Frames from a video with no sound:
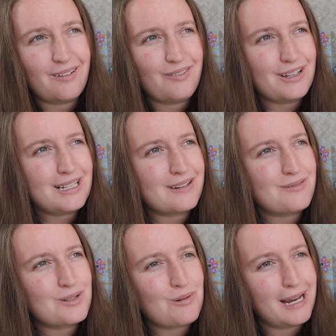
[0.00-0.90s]
I felt like
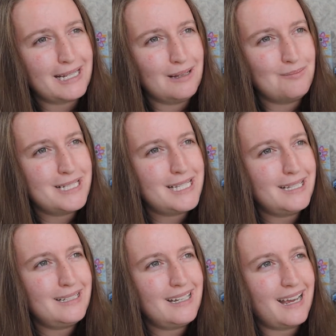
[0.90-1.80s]
it was quite
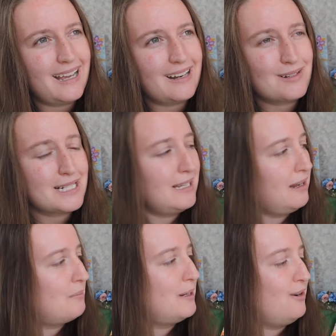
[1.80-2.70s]
limited, and I was a
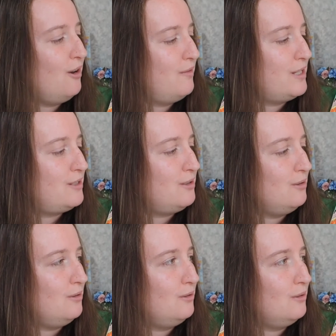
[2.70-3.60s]
little bit nervous
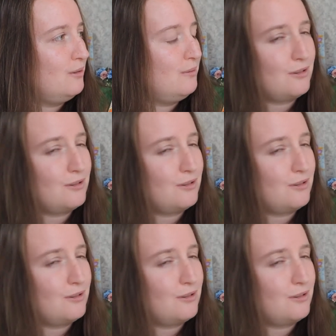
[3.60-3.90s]
to